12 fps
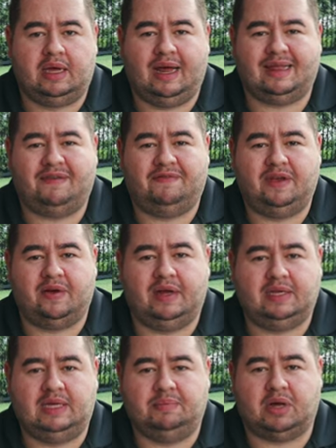It had that very
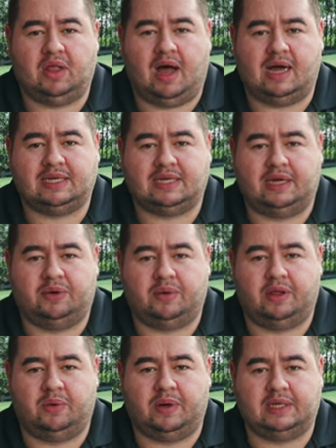deep gloss that you
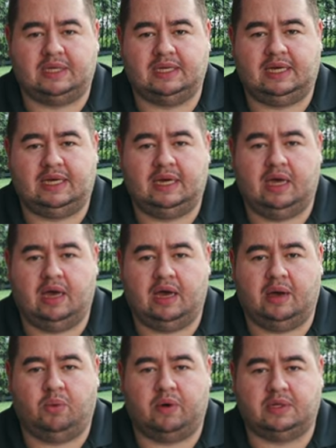really want to see,
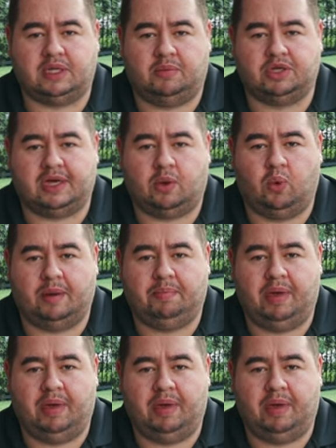uh, where it's almost like wet